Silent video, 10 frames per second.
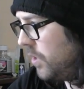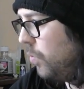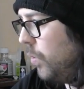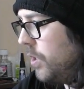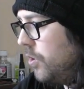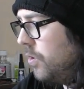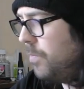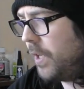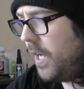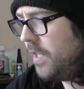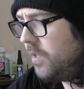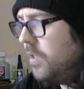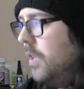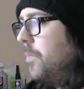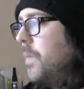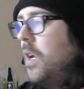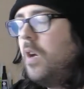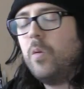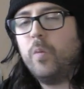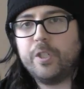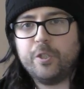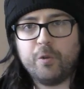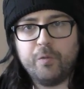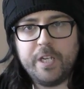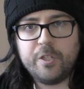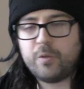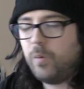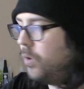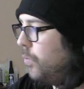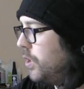which is your ranged one,